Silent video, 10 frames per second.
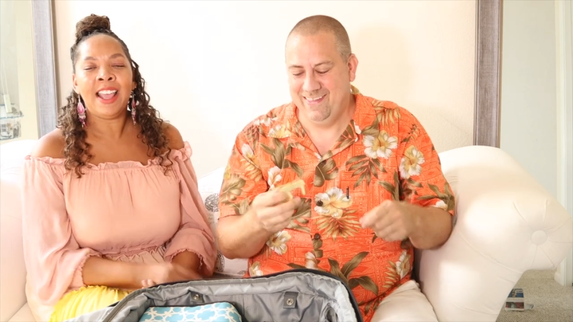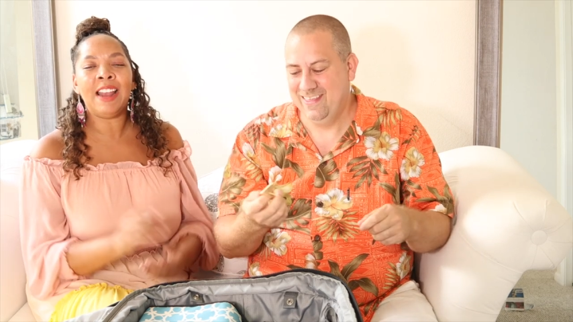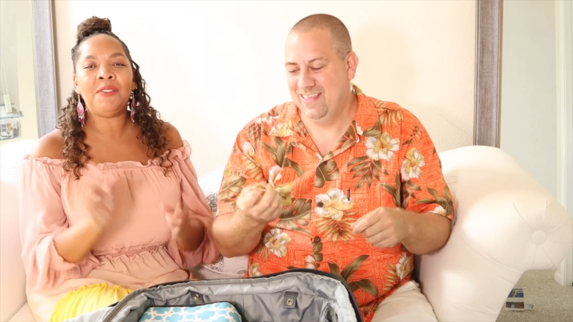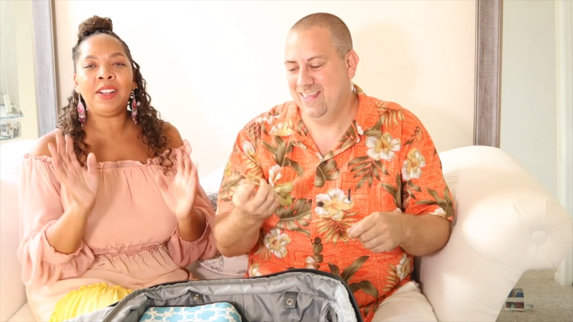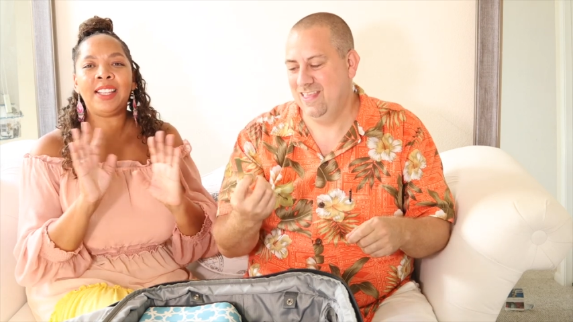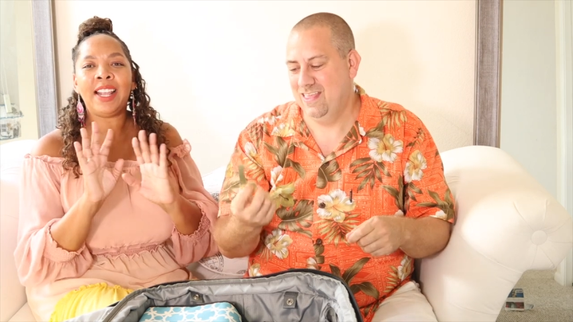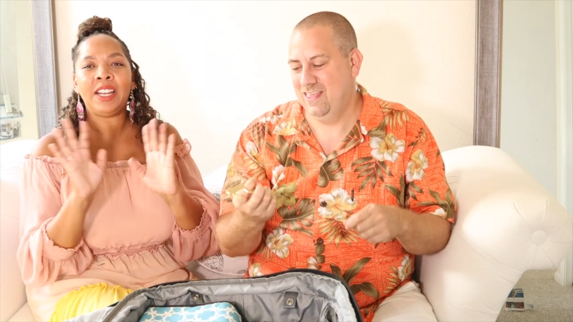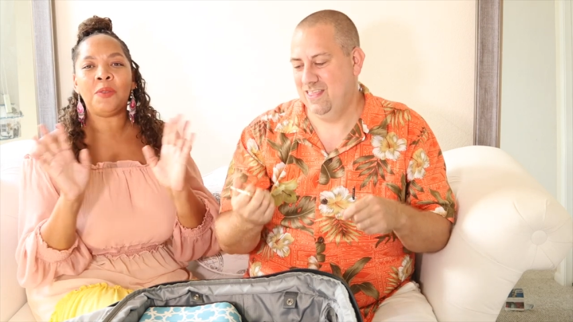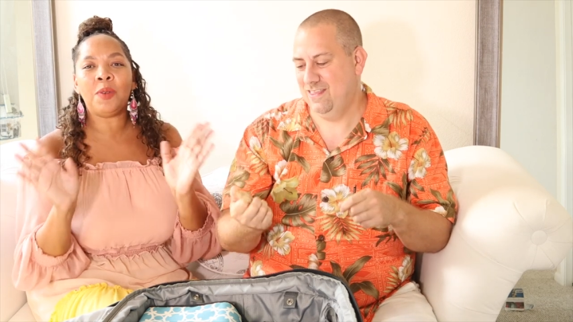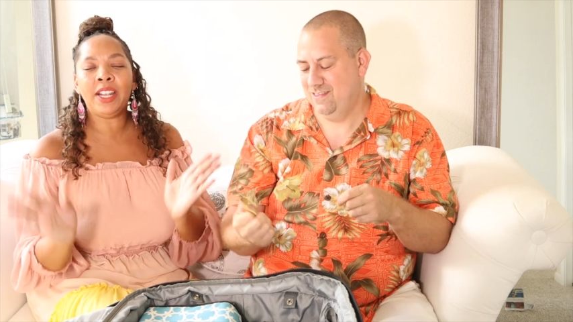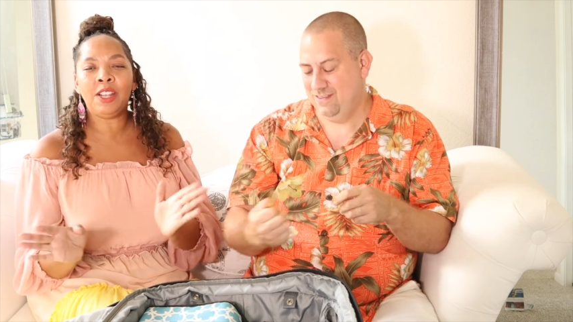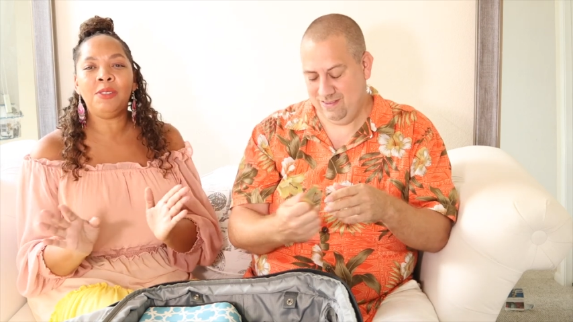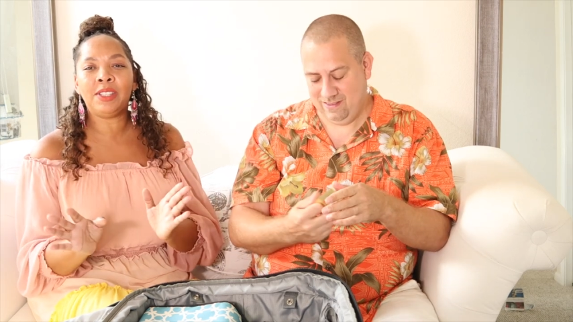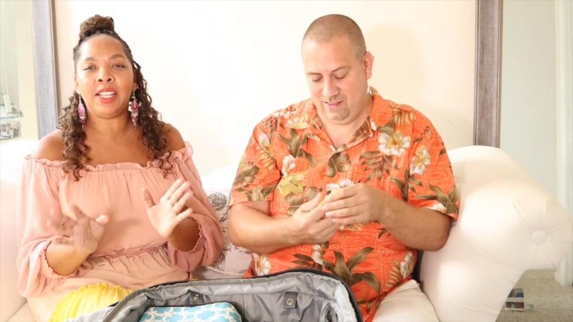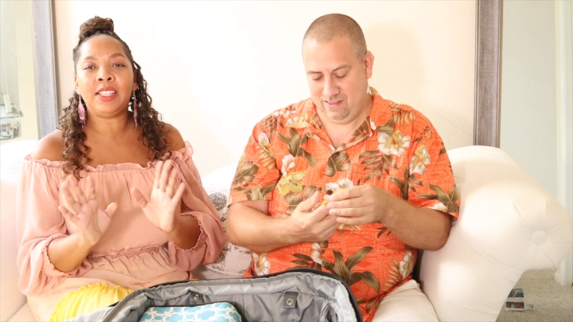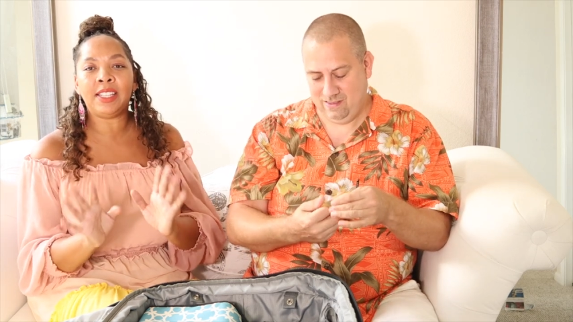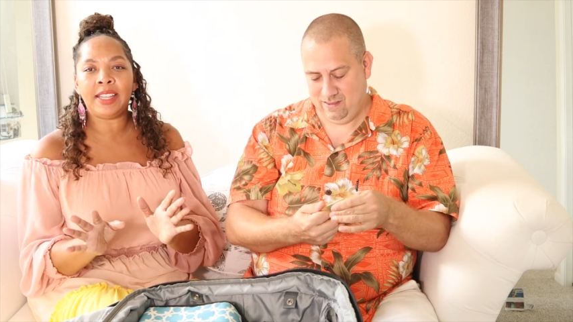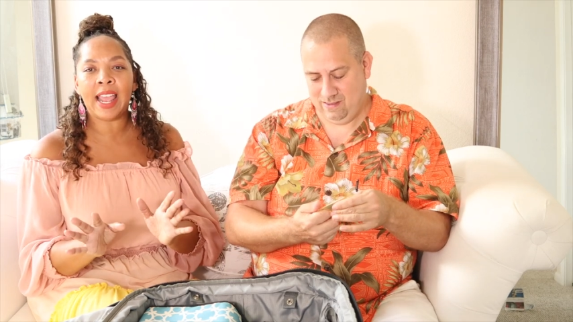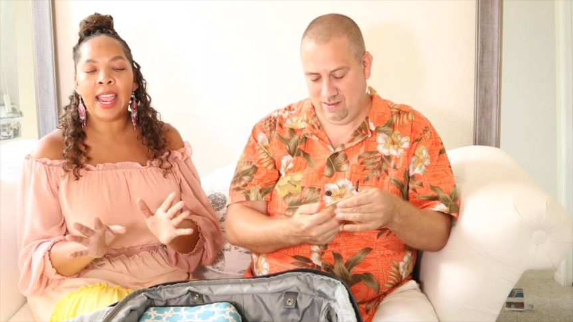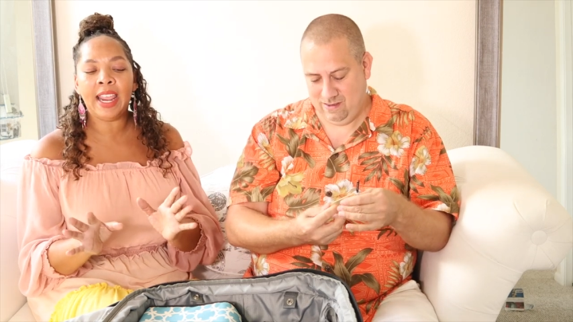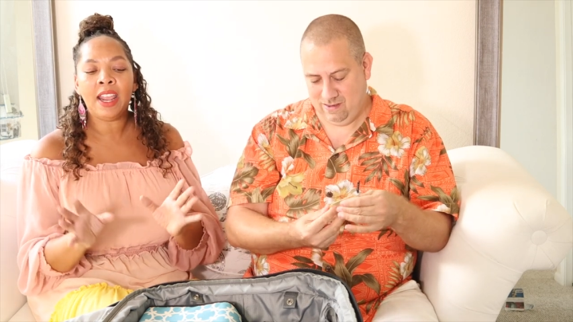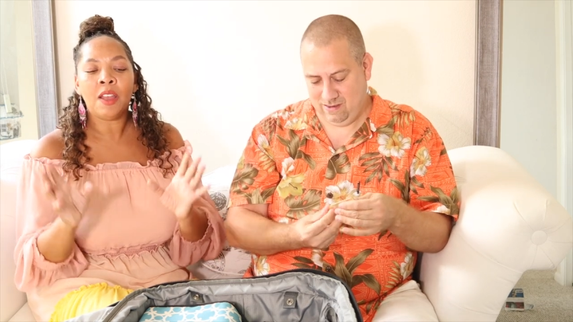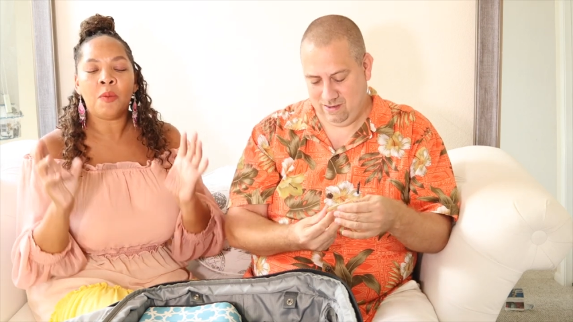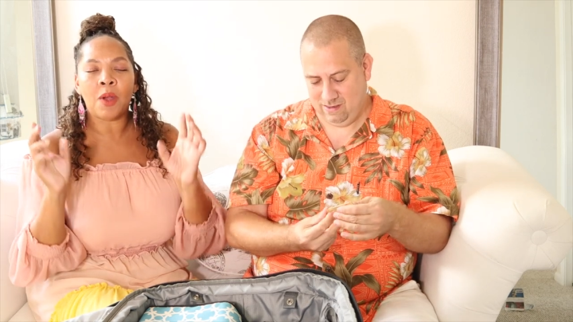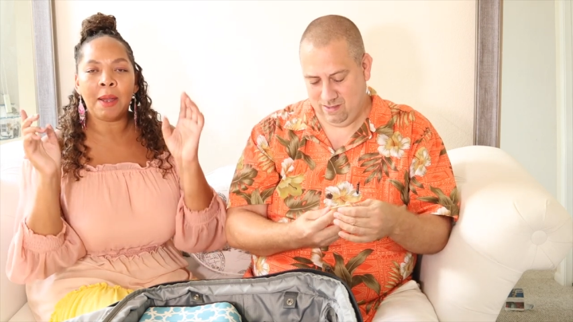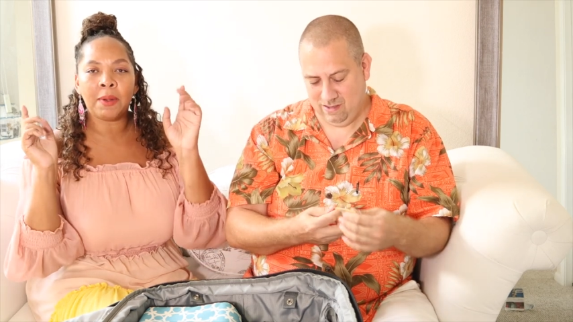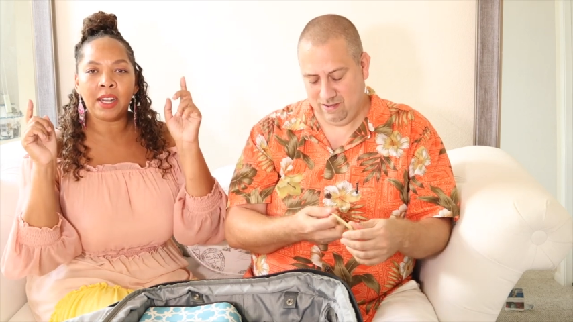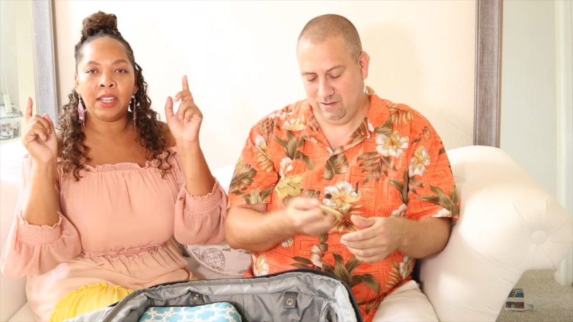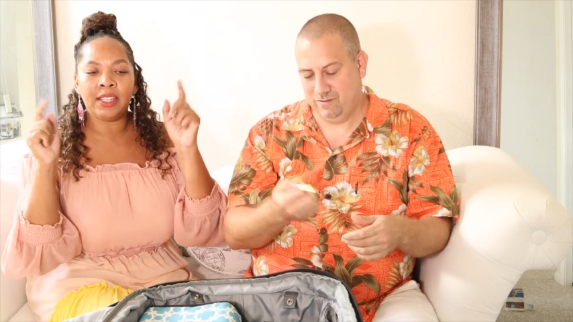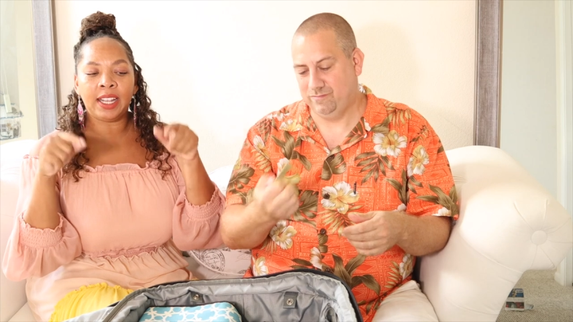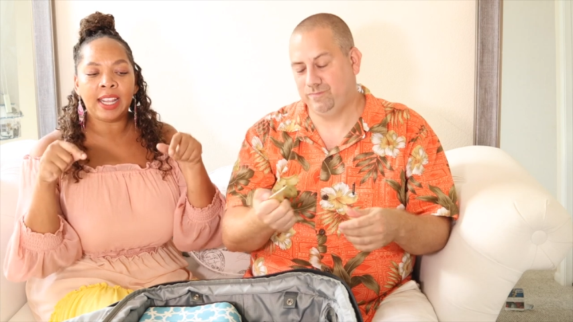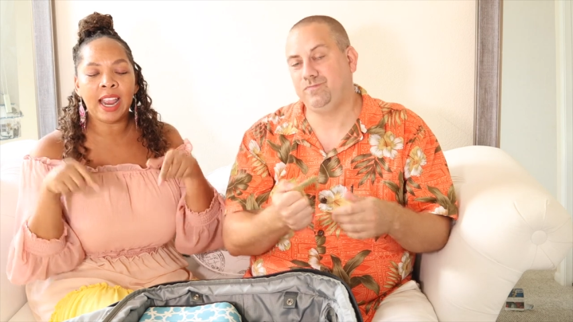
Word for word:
Speaker 1: Everything that we're using today, I'm going to link